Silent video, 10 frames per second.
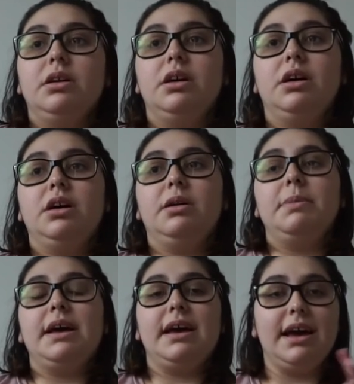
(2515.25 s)
um,
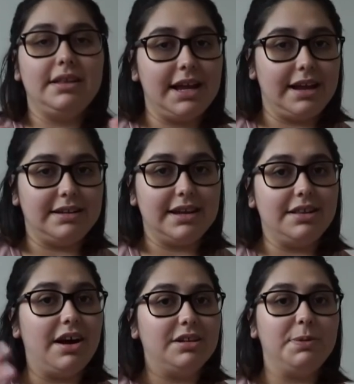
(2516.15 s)
and like I said,
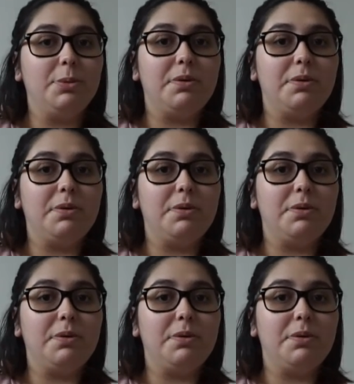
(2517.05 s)
the hospital